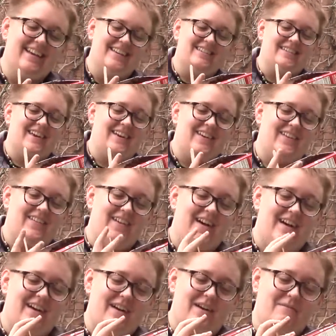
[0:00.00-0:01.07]
So
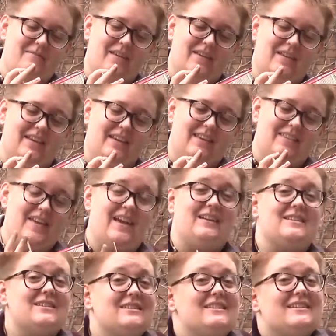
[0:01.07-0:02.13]

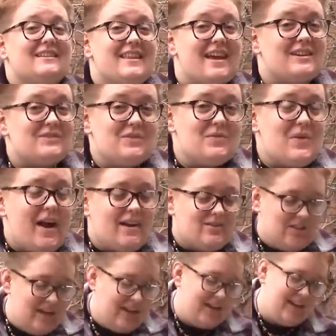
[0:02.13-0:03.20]
thanks for
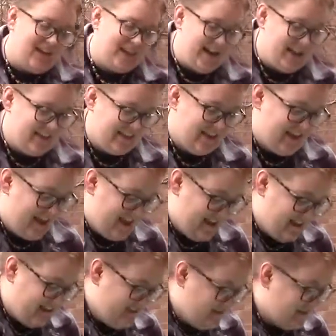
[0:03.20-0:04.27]
watching. At the
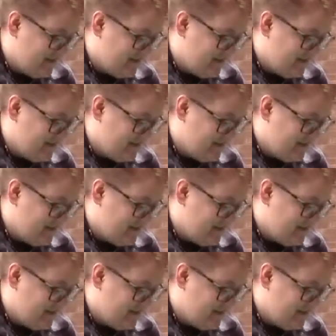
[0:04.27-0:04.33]
end of this